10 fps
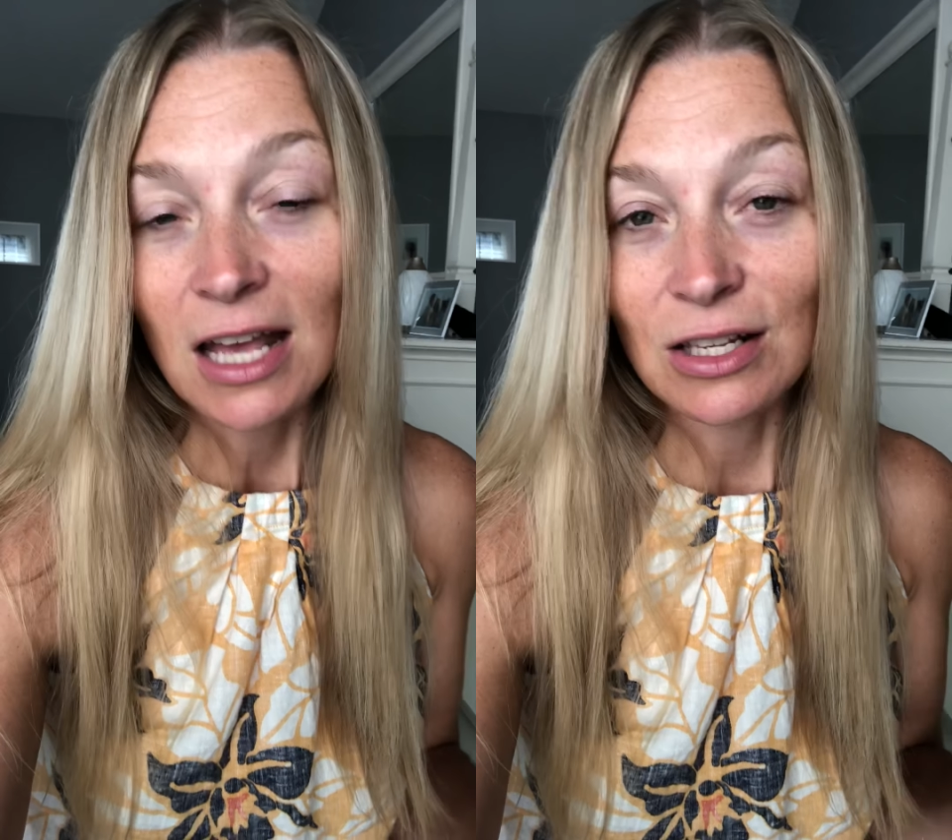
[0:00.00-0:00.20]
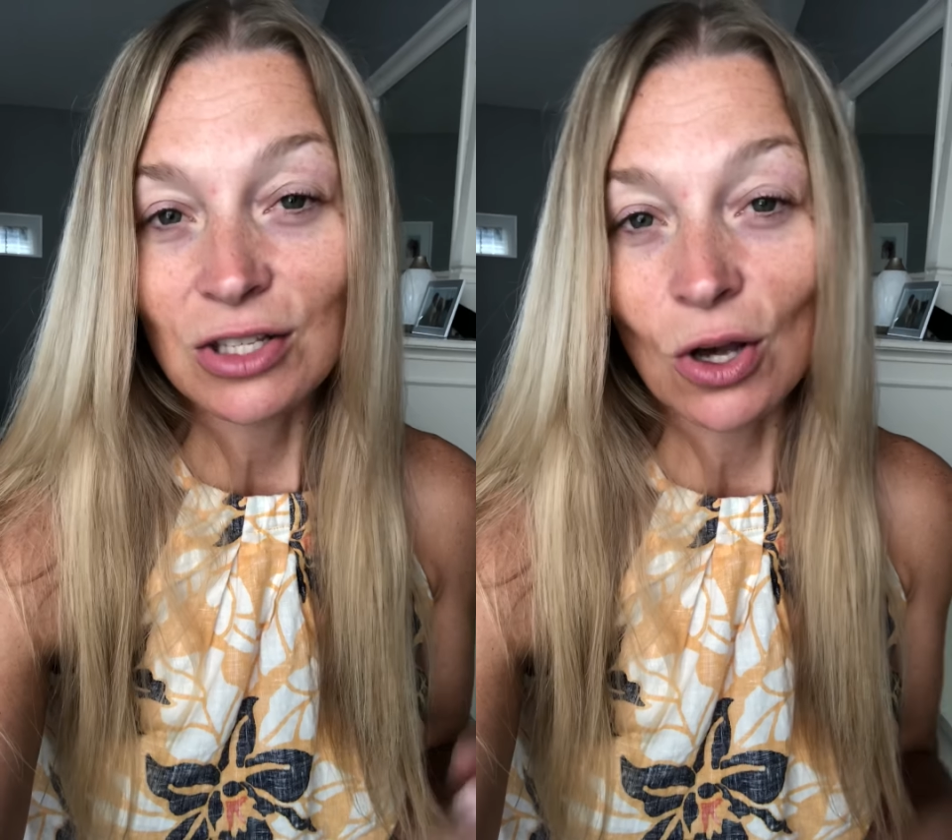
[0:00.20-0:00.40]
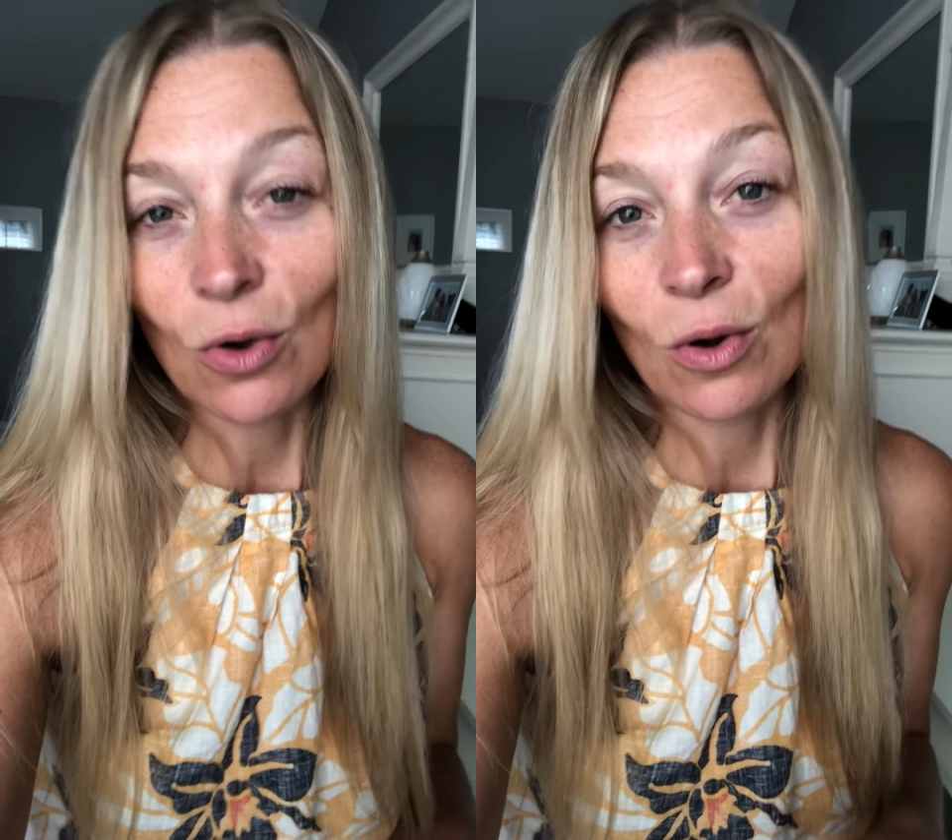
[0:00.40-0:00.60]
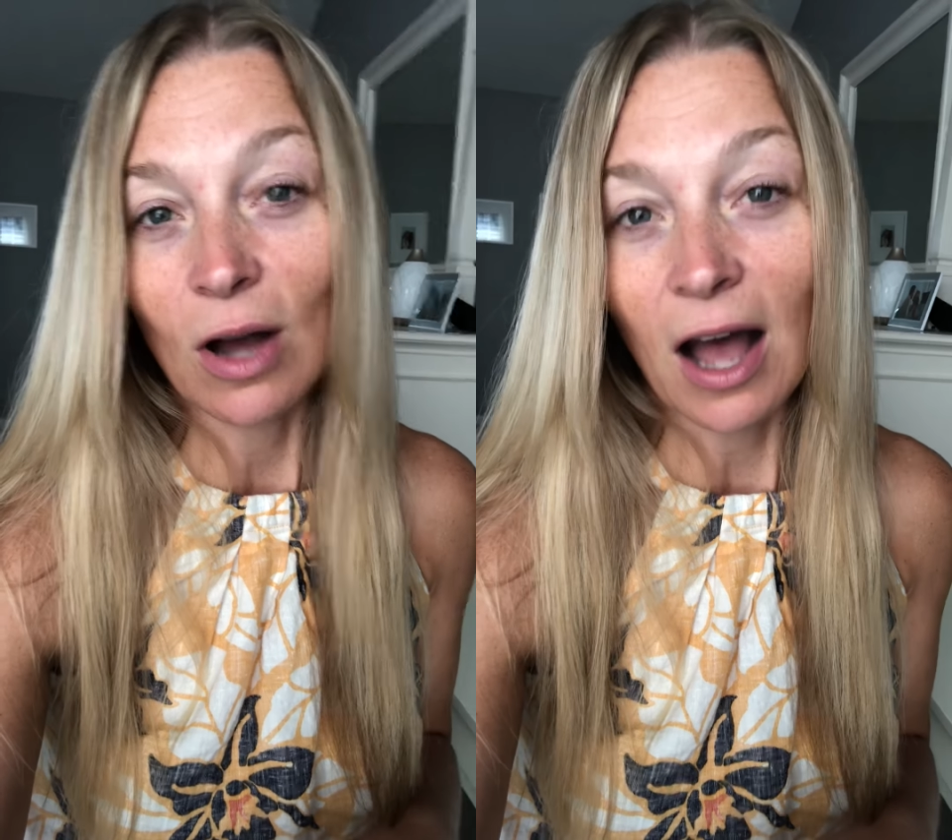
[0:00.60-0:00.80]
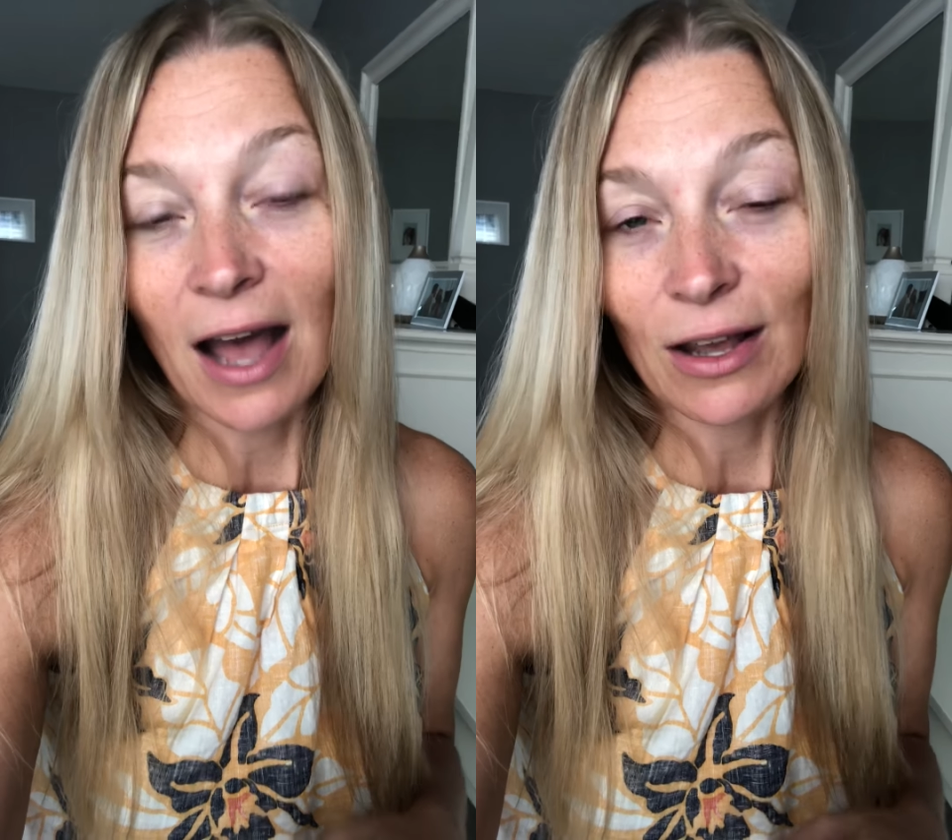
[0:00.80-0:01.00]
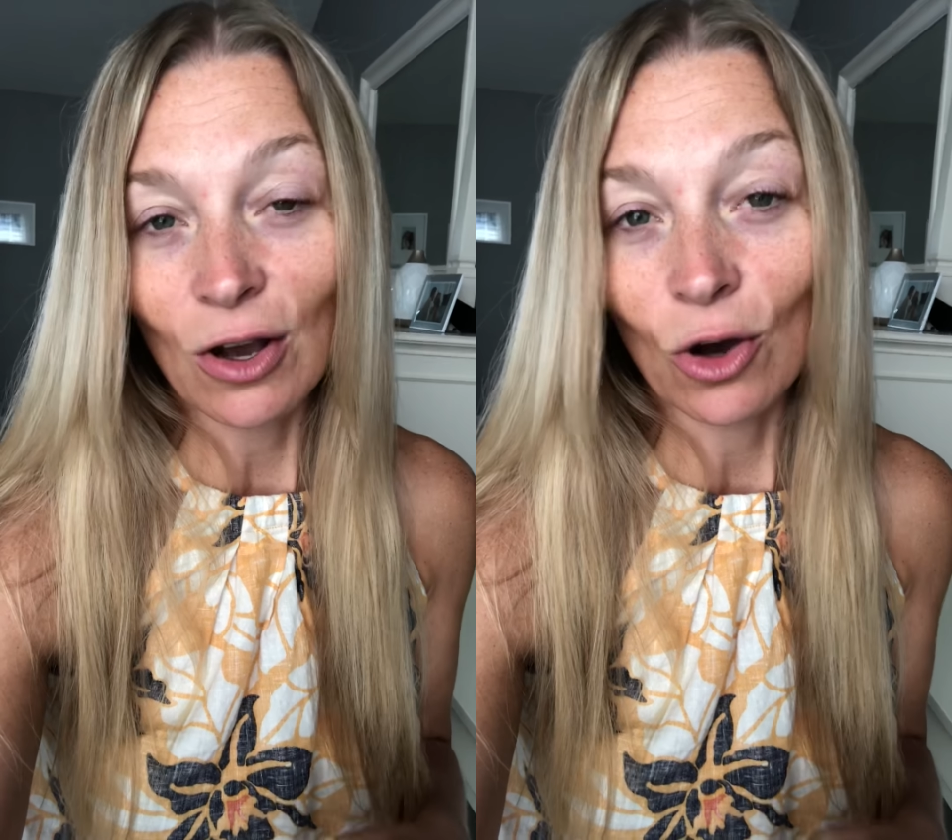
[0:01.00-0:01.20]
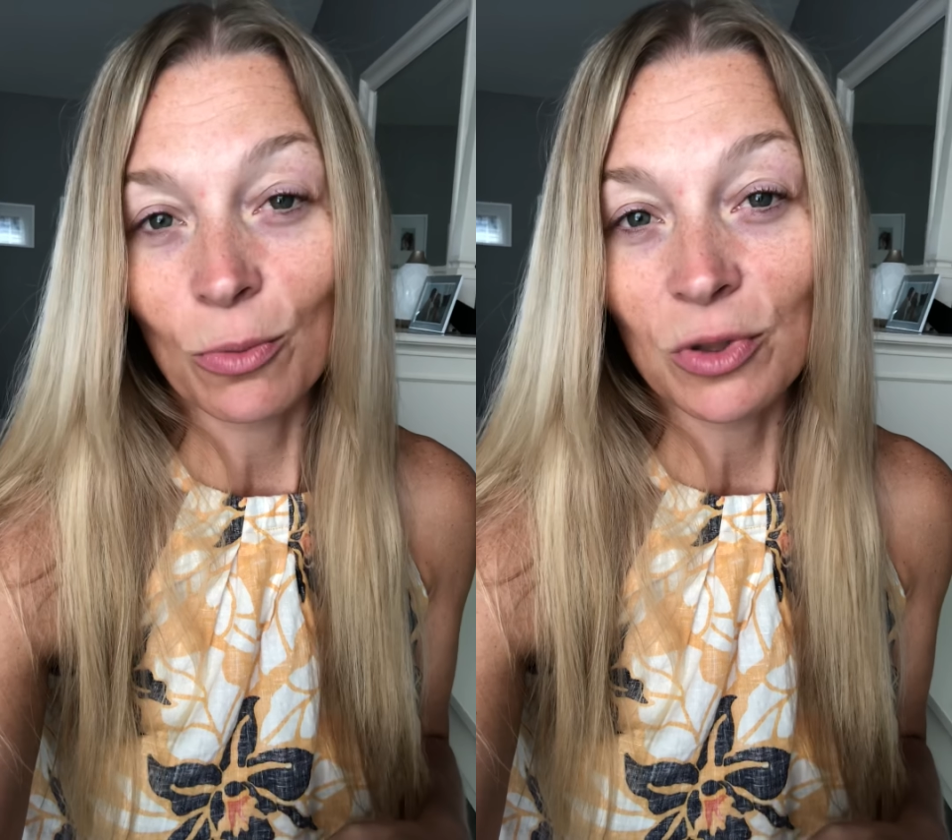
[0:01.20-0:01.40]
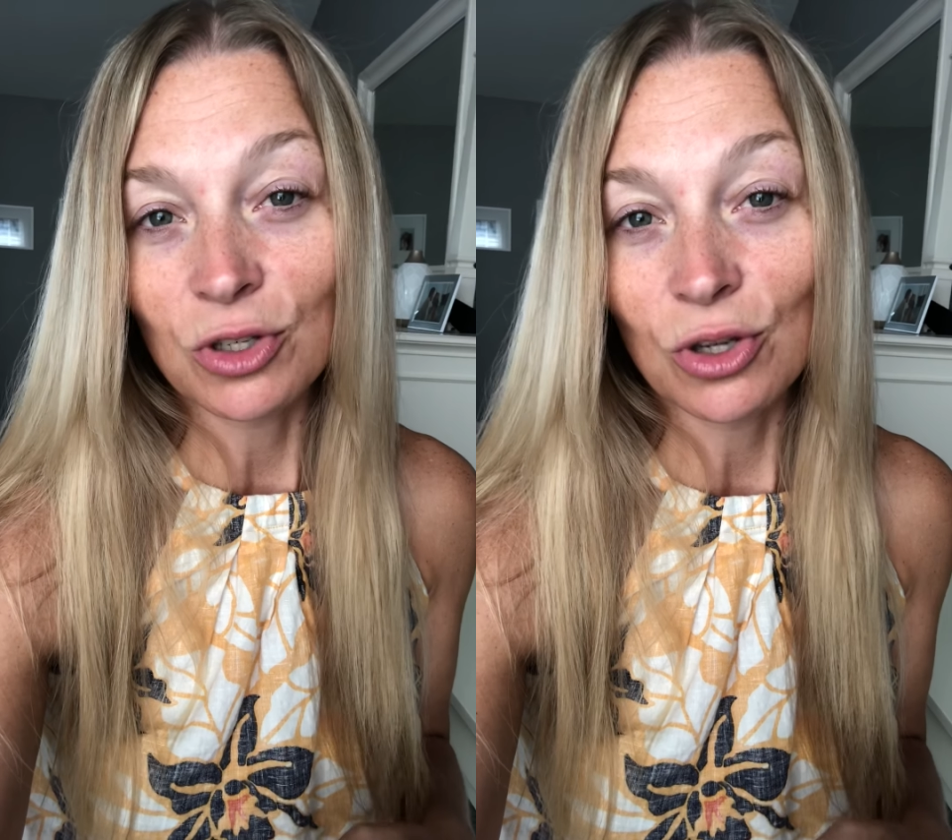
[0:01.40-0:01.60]
And so I
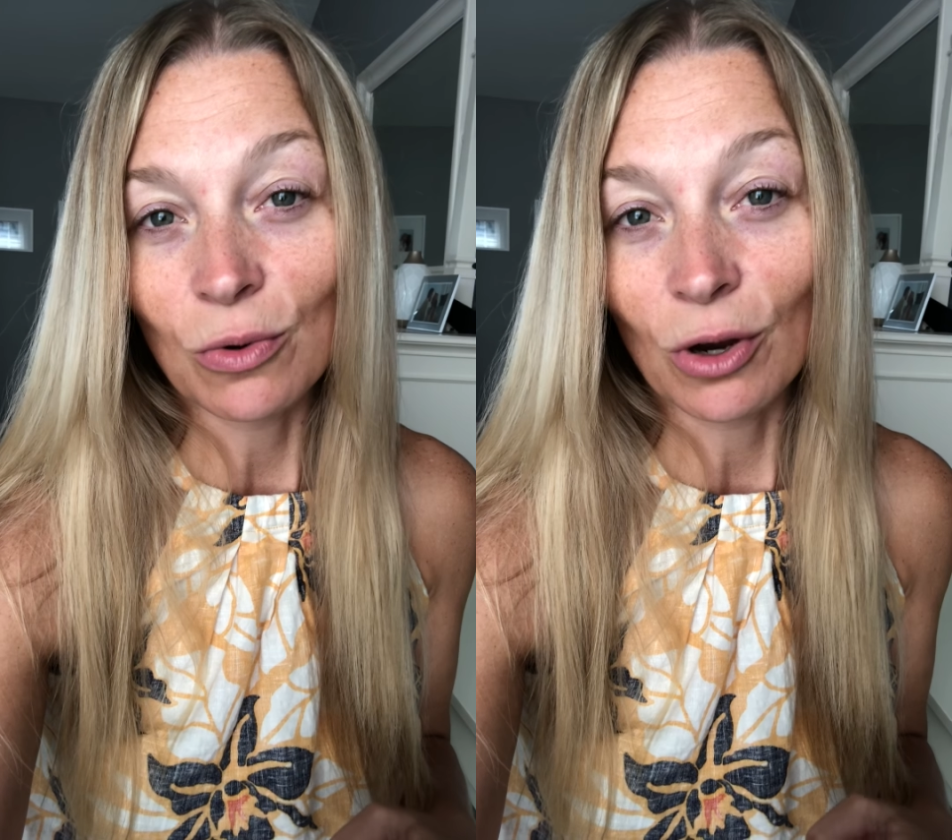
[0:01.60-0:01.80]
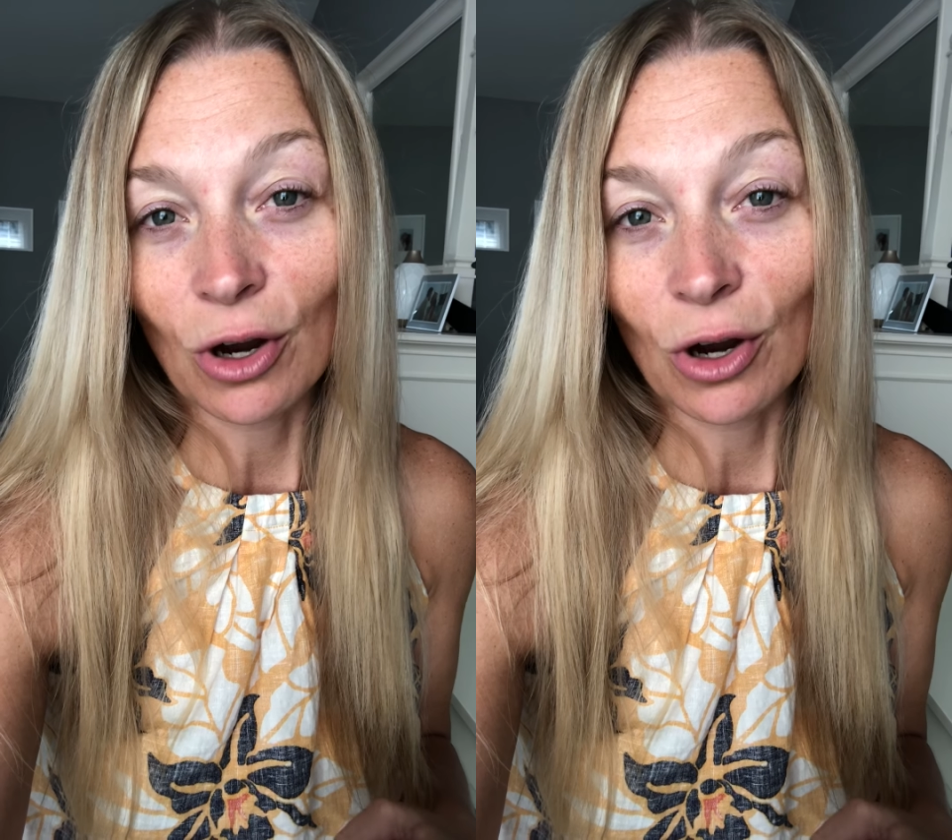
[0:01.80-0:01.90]
hope that you were